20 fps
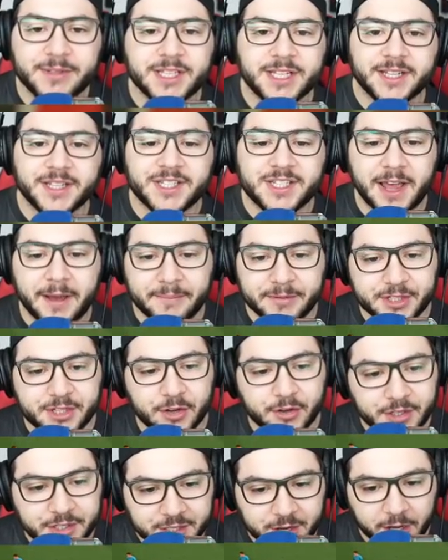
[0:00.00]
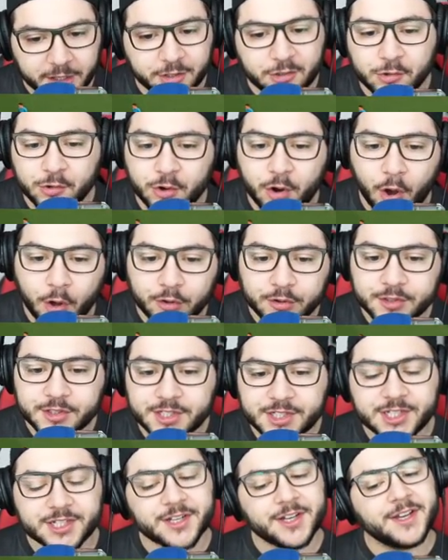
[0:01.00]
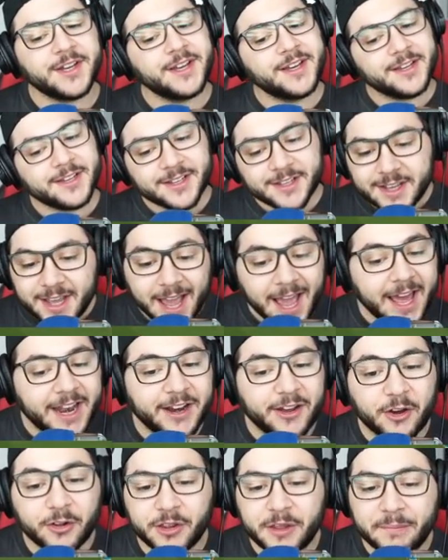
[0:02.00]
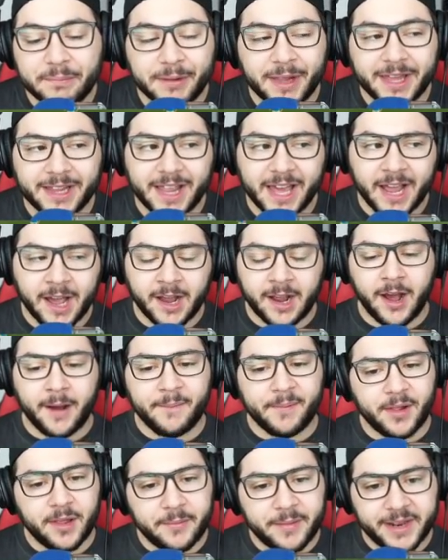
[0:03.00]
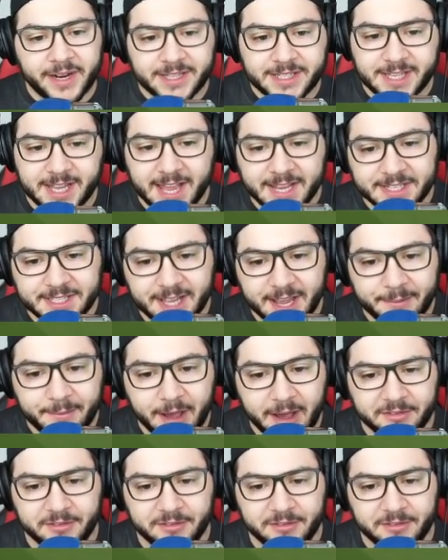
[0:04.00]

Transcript: in this episode, he's got two goals, and he only played like a couple of minutes last time out.